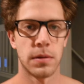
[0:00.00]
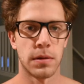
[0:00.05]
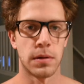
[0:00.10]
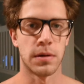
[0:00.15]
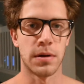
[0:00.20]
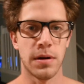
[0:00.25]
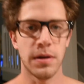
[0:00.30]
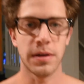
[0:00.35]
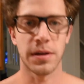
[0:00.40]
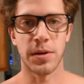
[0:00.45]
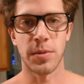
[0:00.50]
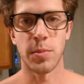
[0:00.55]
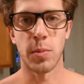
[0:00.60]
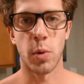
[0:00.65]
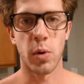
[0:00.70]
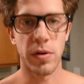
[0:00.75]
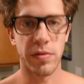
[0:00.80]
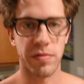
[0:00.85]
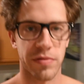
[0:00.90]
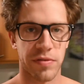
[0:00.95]
Alright, good
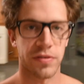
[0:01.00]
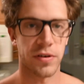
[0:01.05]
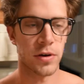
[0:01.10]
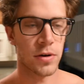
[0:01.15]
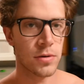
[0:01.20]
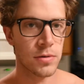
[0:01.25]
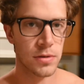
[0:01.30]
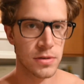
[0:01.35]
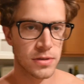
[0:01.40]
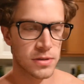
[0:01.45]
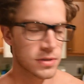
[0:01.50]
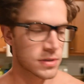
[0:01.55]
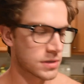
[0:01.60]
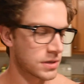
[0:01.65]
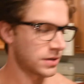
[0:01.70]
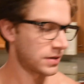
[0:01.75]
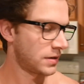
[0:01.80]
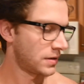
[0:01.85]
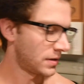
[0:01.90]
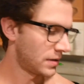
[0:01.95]
morning
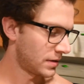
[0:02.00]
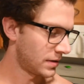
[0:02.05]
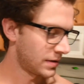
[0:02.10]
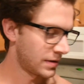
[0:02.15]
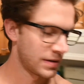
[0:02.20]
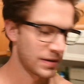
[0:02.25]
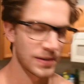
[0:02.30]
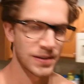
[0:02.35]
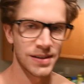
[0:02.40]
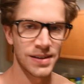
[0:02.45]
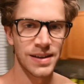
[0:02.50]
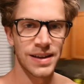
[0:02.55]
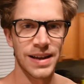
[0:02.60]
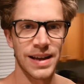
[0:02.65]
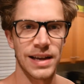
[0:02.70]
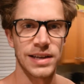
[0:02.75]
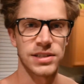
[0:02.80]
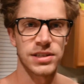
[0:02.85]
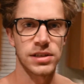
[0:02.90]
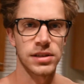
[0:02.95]
folks.
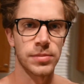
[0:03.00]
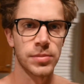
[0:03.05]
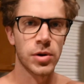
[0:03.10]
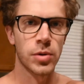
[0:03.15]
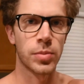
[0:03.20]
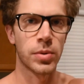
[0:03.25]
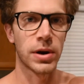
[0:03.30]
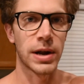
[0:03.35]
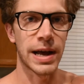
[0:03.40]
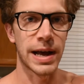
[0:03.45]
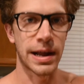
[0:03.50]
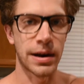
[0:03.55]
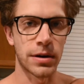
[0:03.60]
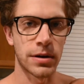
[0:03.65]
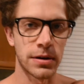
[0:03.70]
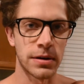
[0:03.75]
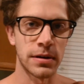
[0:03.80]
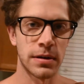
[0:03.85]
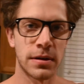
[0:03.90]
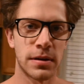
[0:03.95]
Actually, let me go put a hat on.